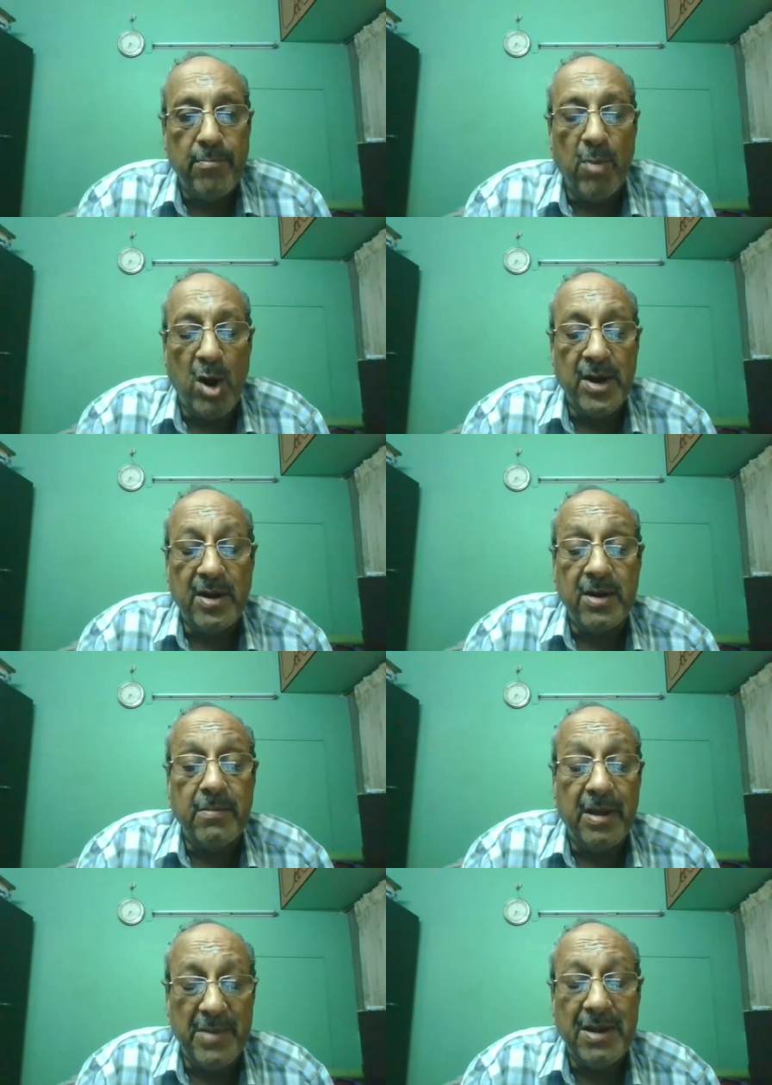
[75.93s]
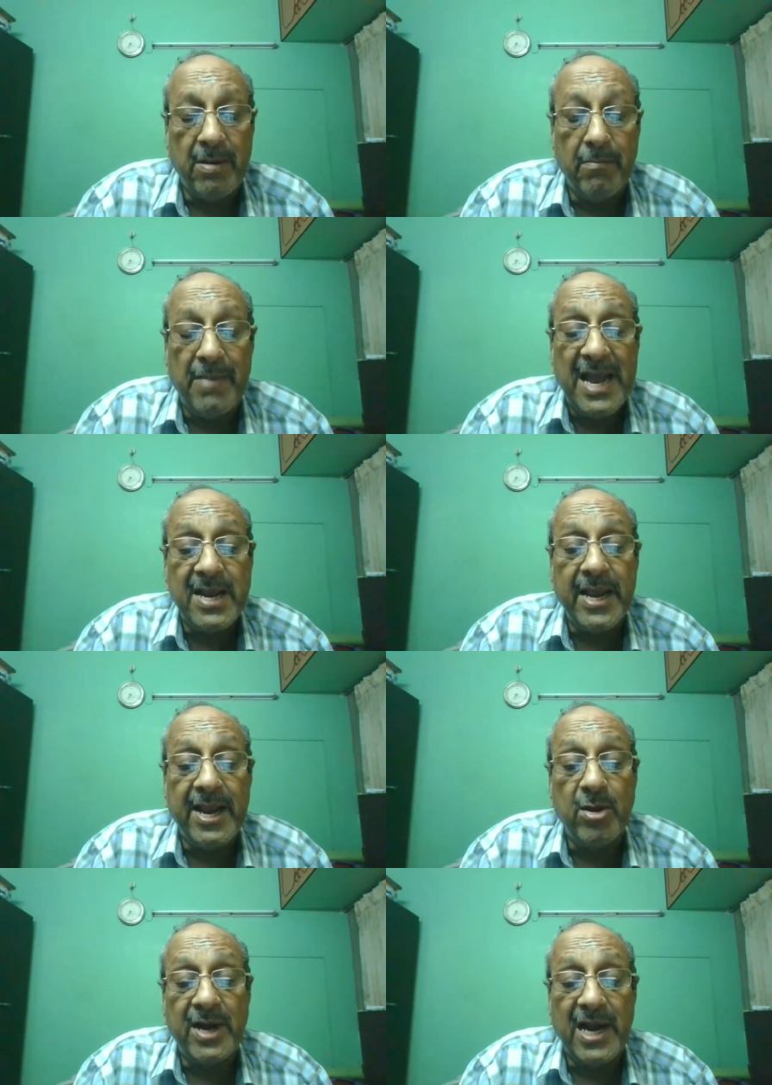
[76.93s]
modern, banking
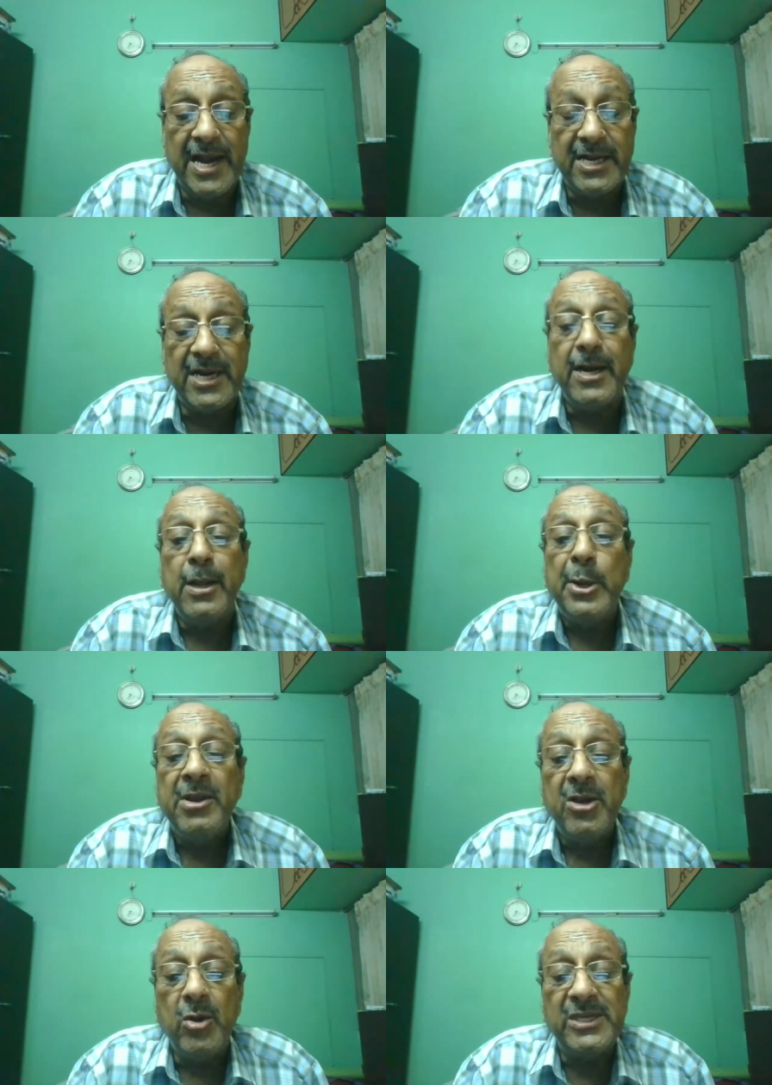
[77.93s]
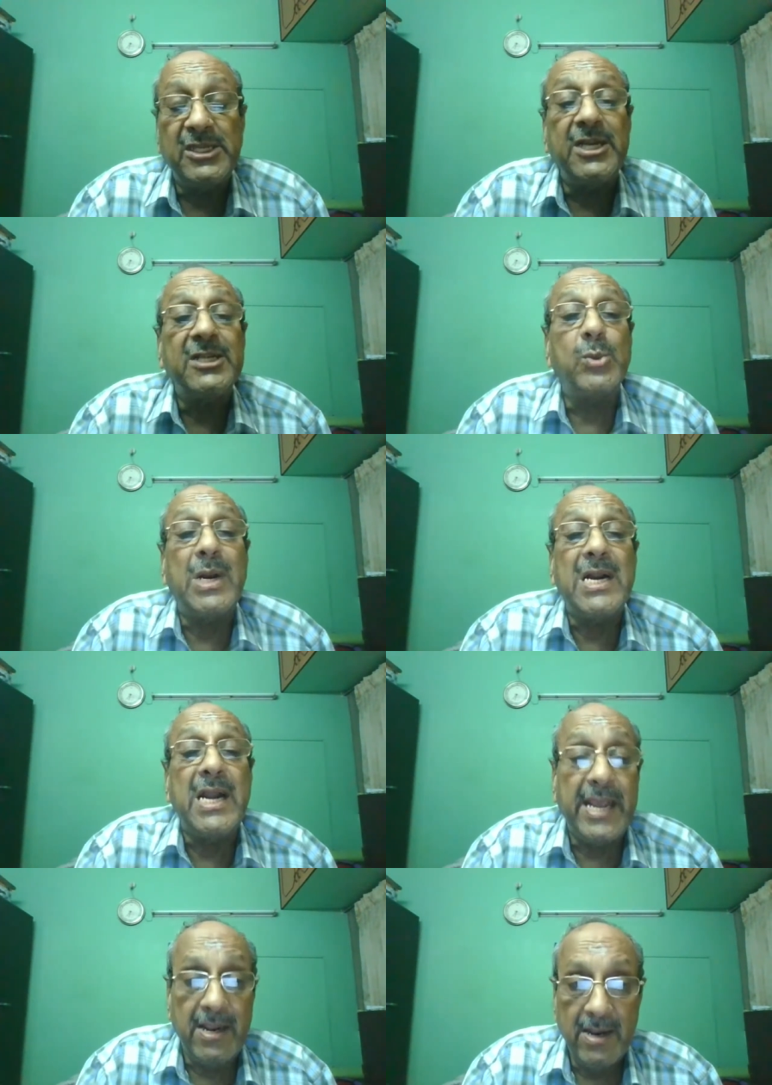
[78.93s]
related questions
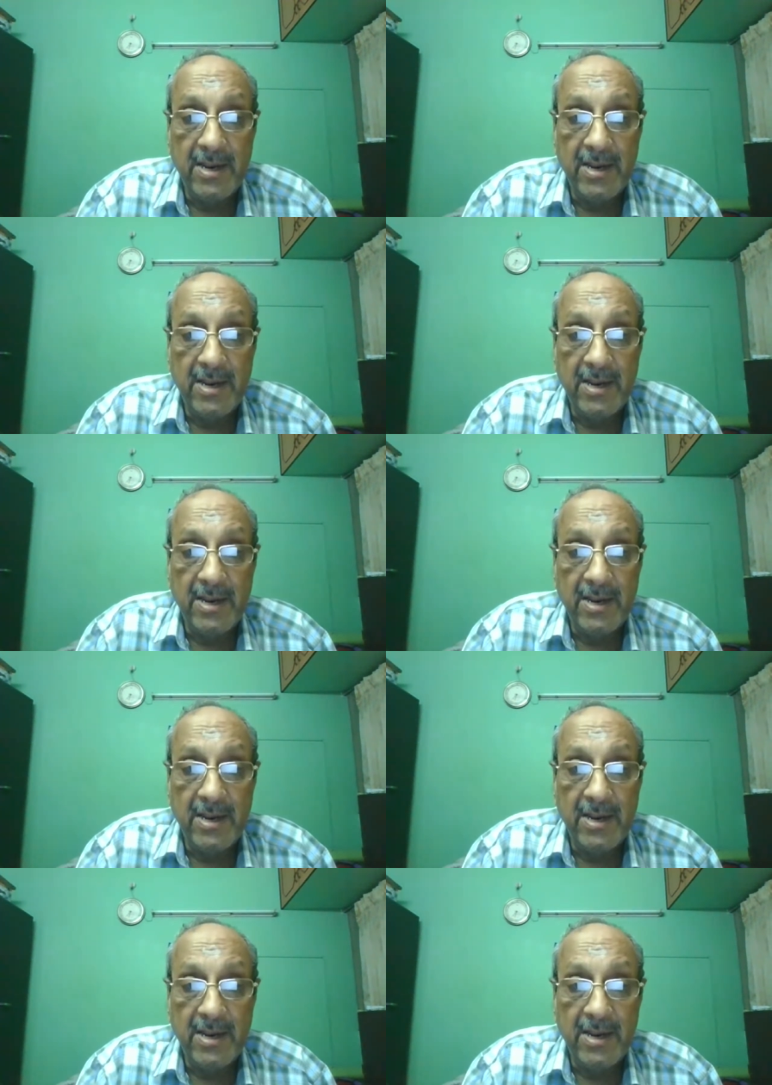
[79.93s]
only.